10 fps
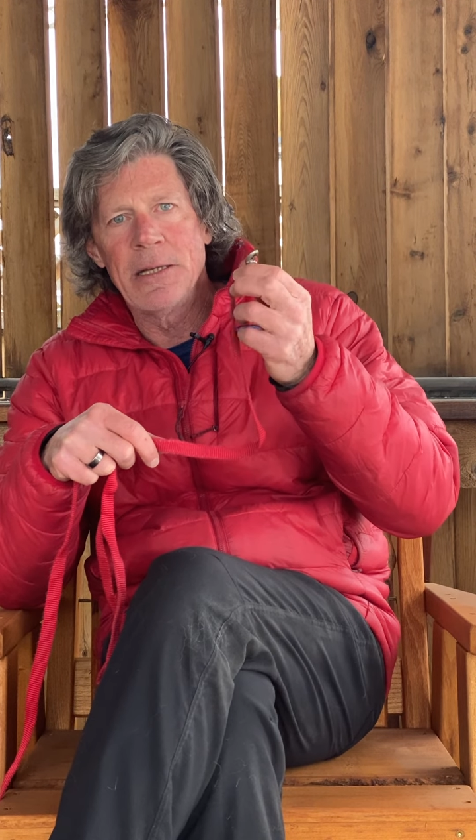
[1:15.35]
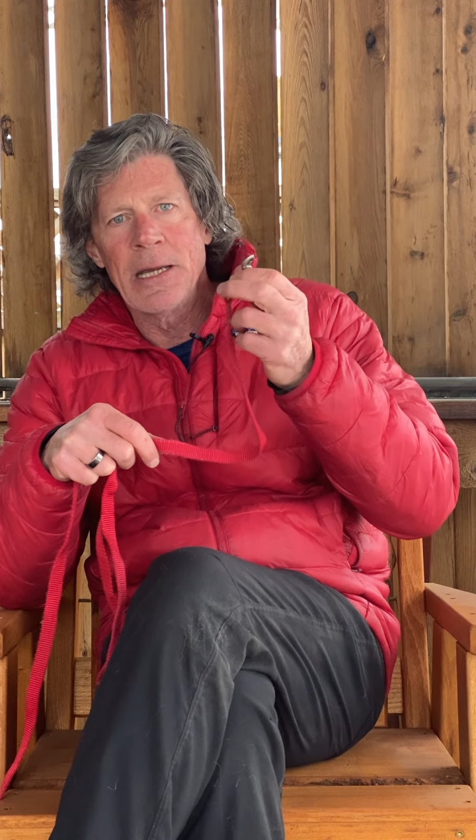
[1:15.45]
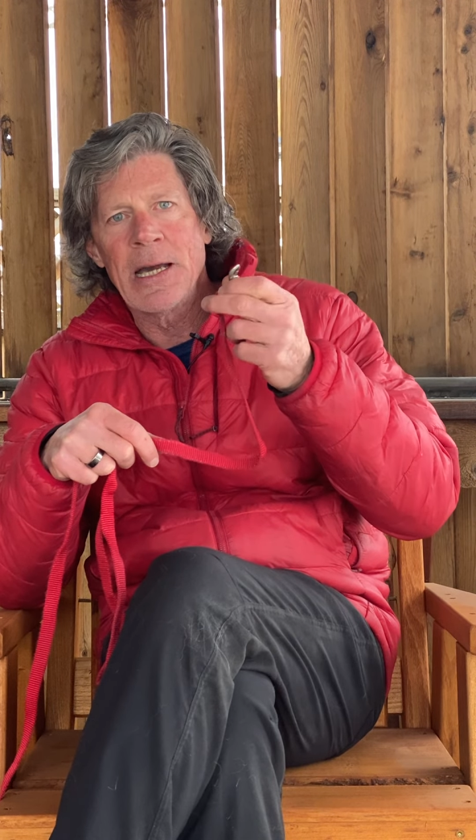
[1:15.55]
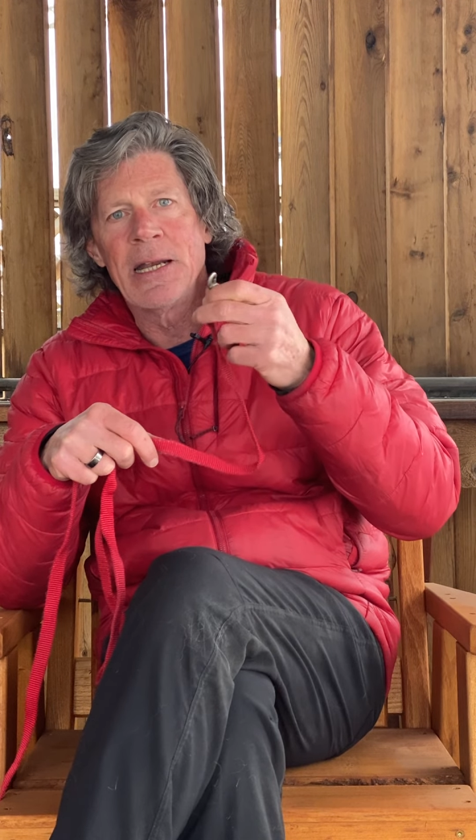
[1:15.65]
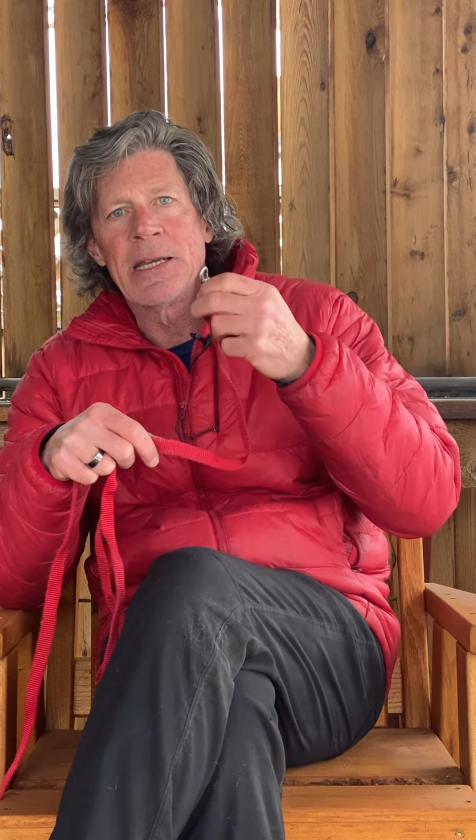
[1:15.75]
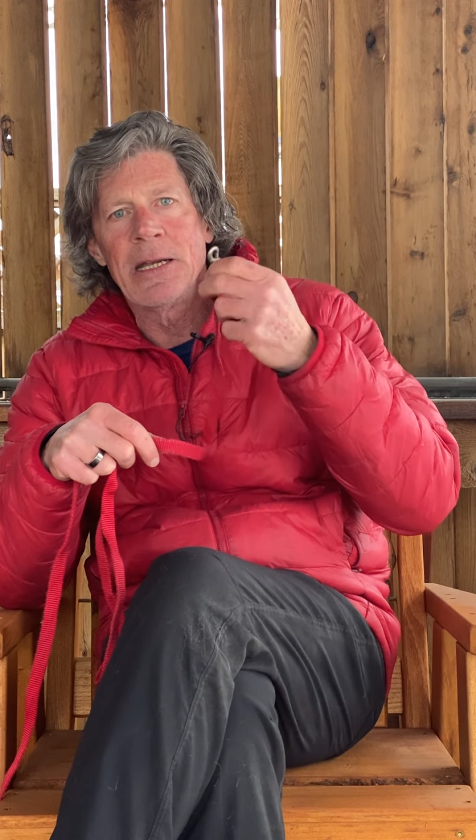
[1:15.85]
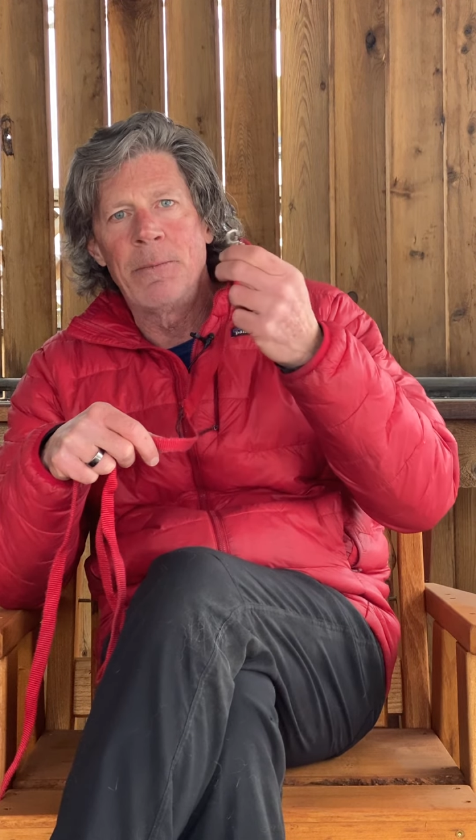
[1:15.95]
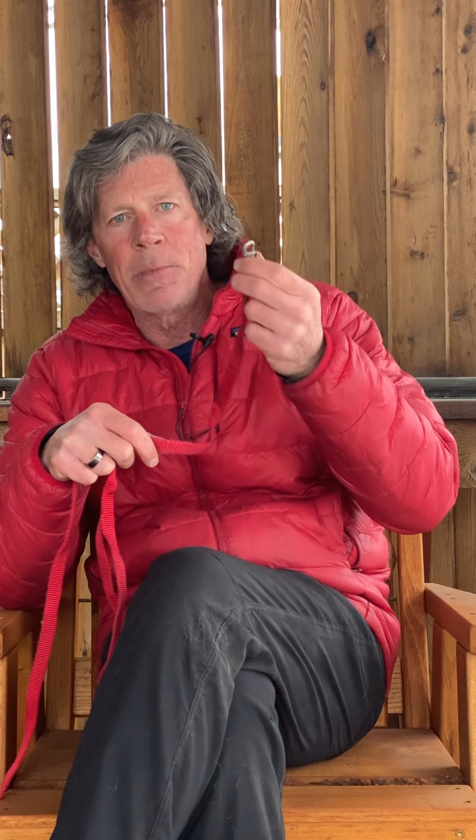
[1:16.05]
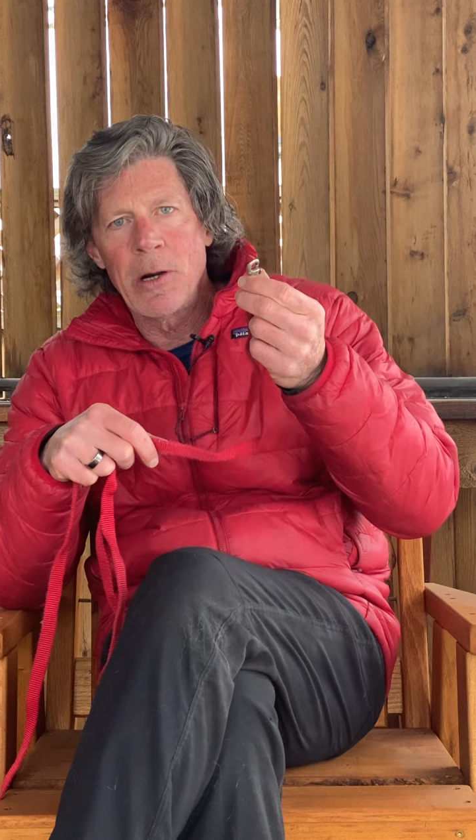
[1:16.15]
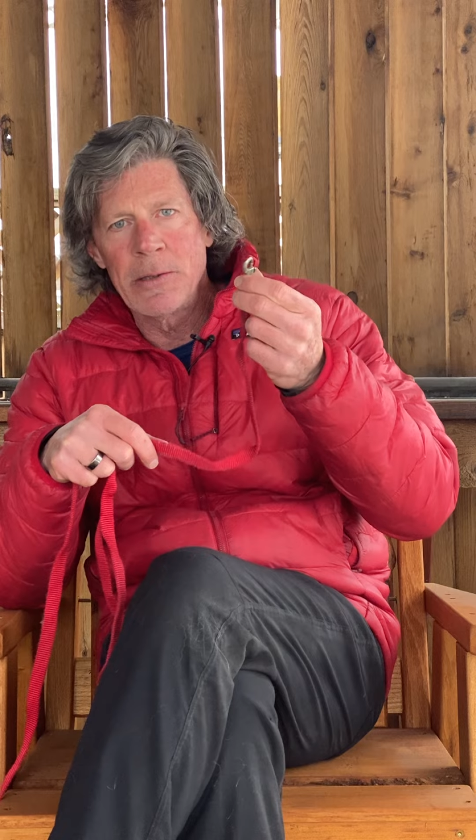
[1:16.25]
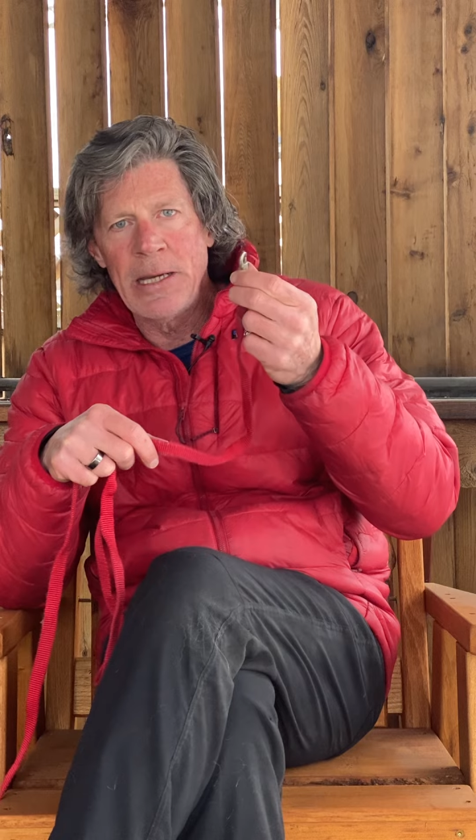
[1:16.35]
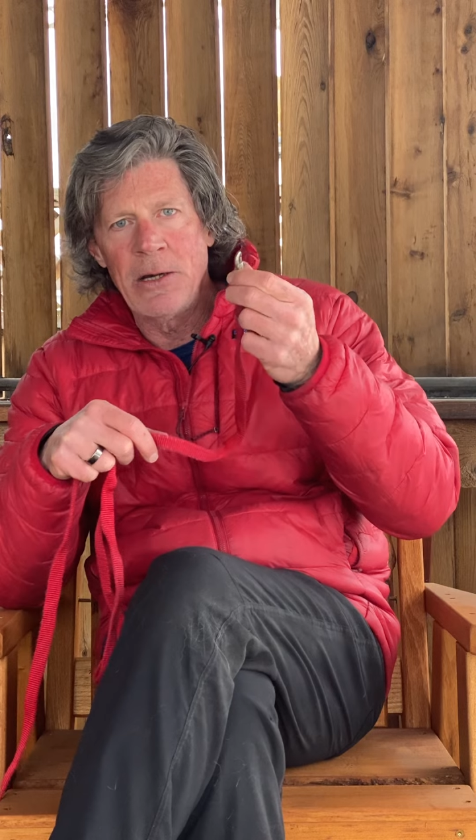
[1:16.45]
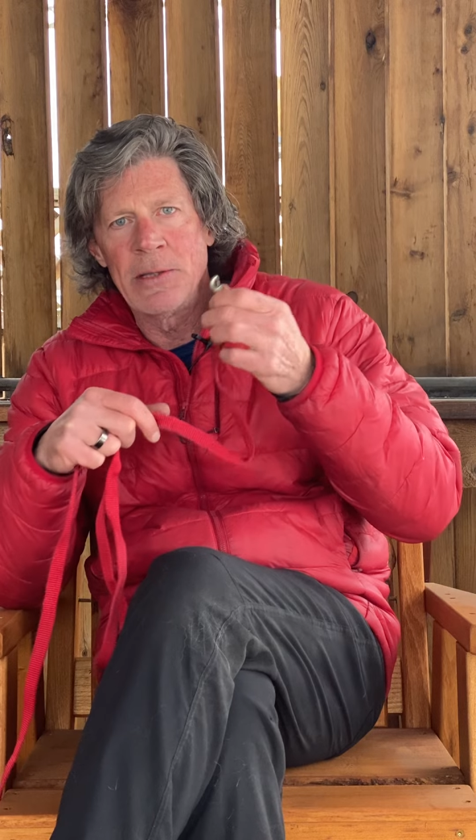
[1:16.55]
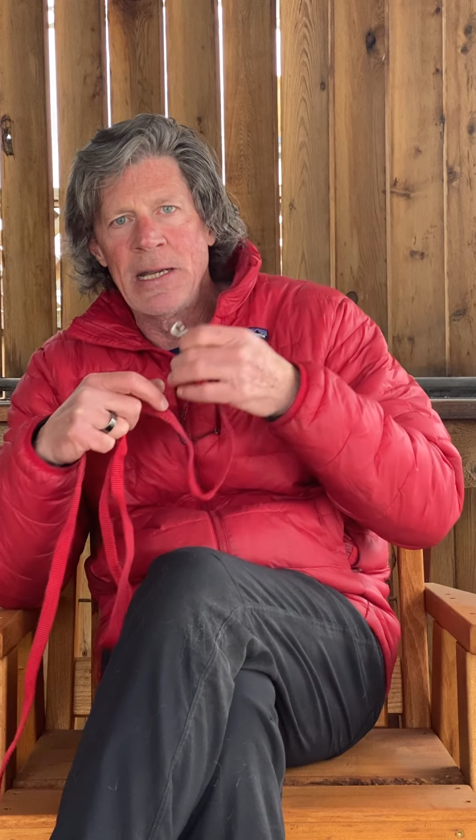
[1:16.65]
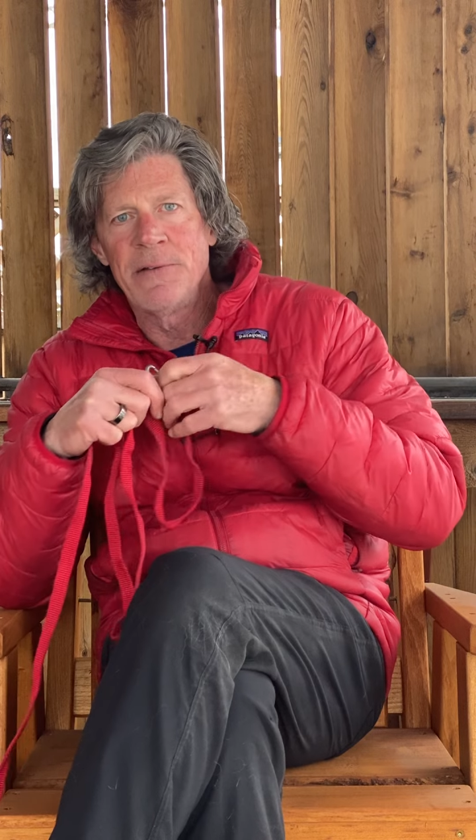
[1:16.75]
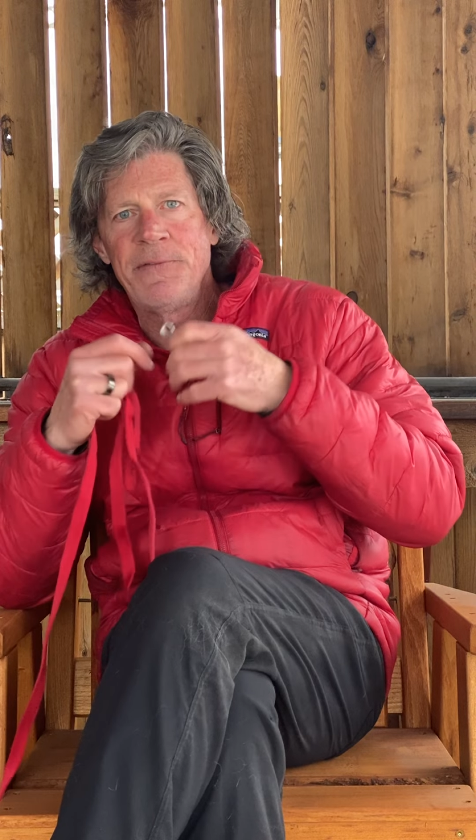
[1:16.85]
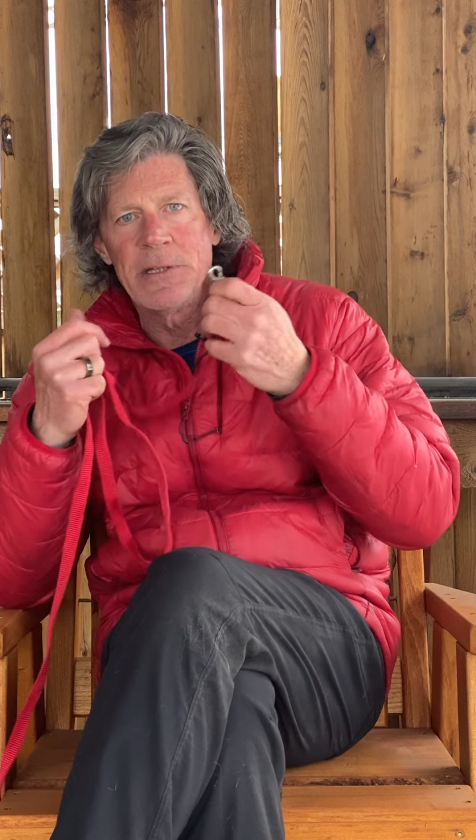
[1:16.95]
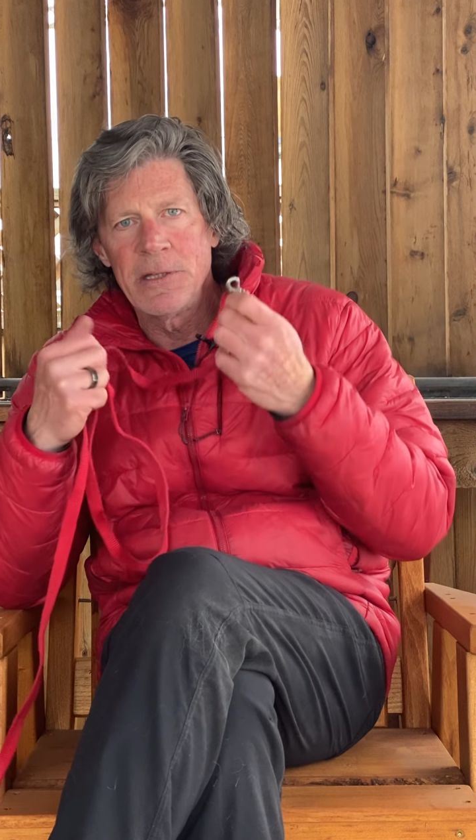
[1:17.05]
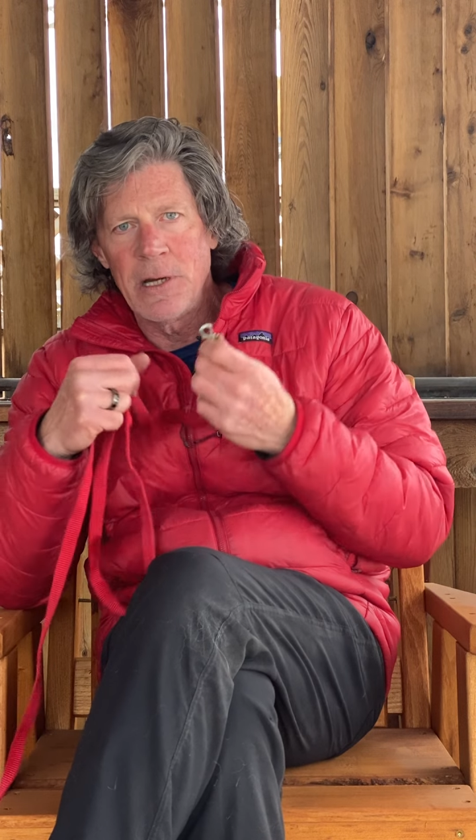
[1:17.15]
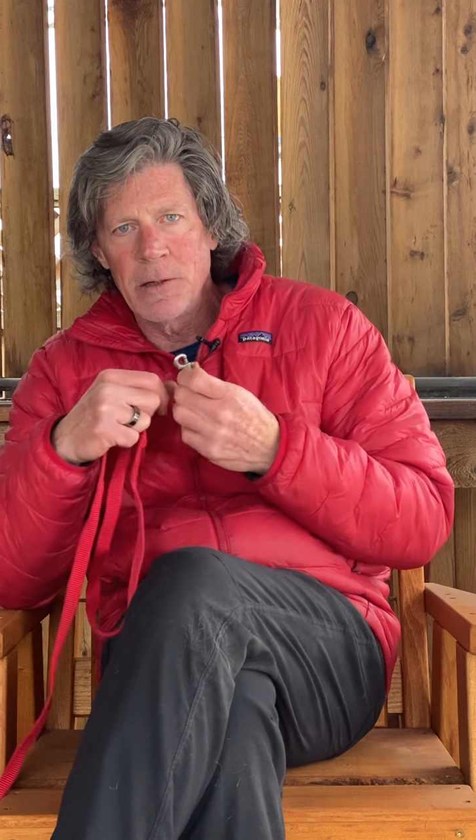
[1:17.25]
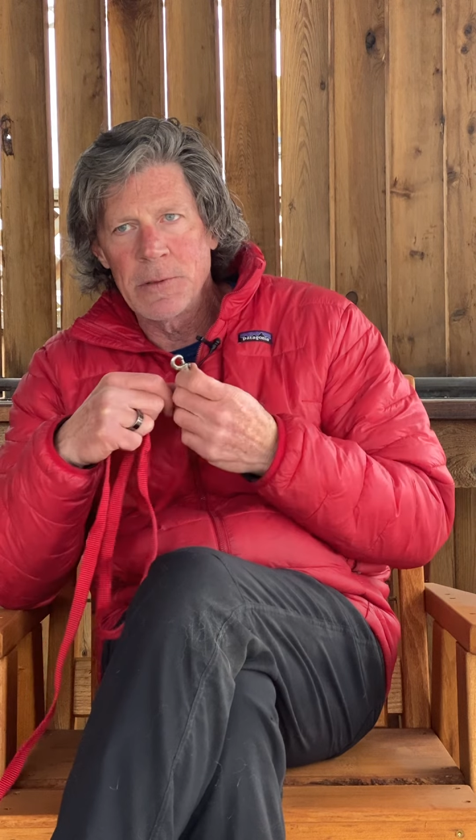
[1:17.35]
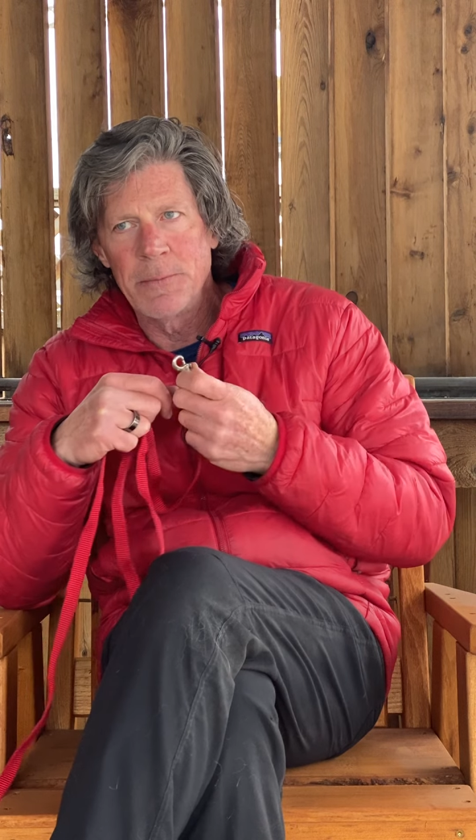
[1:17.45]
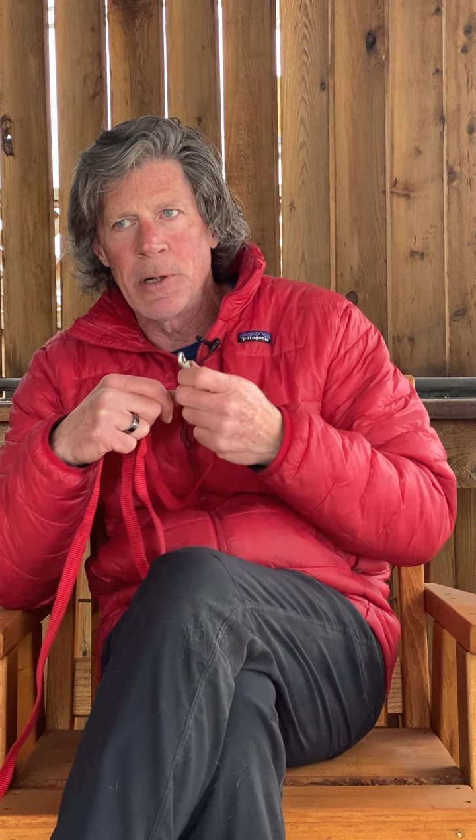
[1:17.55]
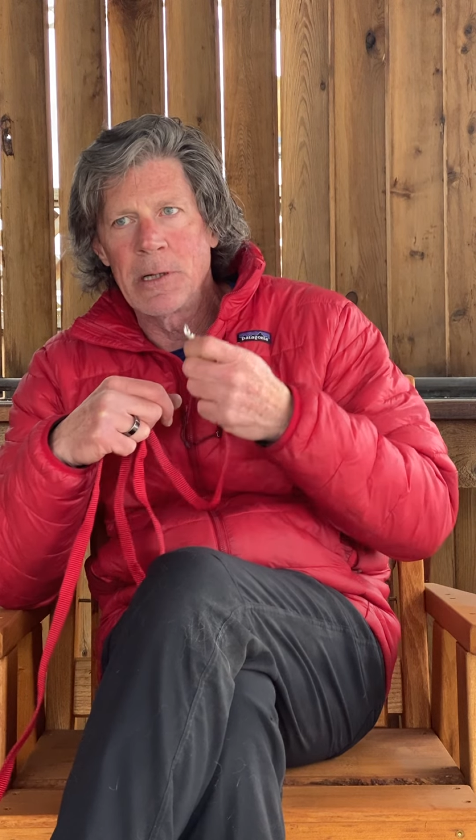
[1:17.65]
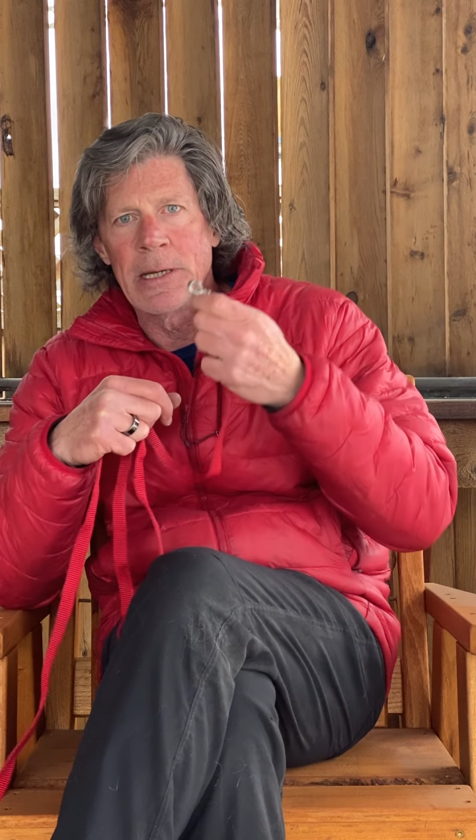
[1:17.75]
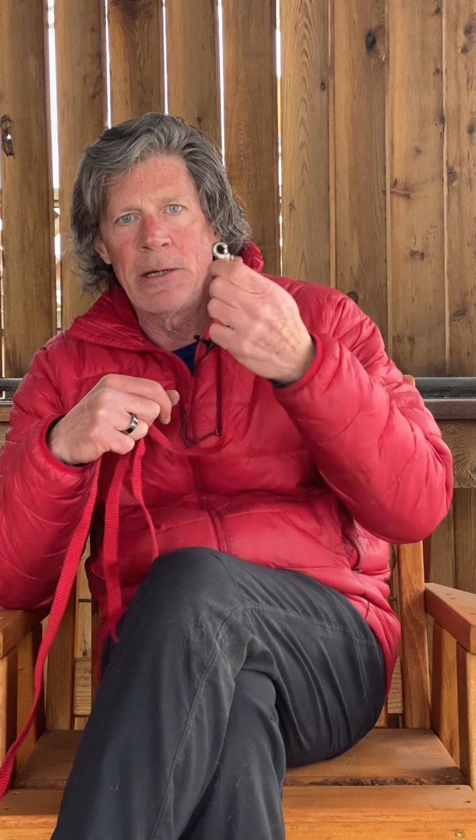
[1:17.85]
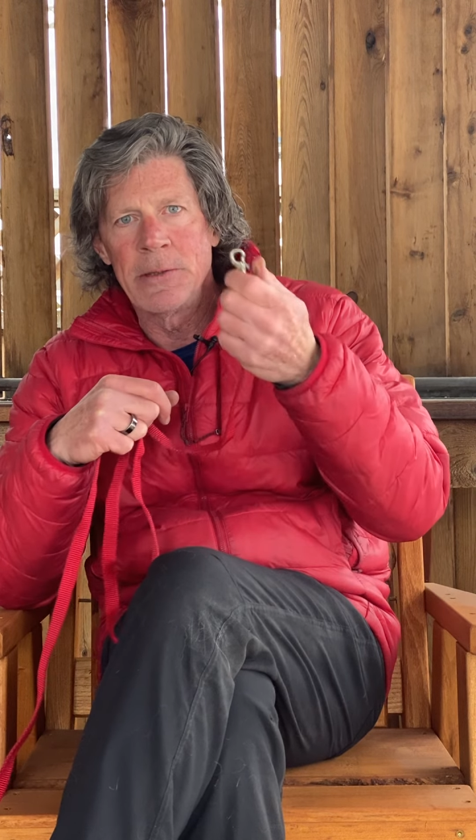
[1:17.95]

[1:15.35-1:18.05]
like I had to get a martingale, and I had to fit the dog with the martingale,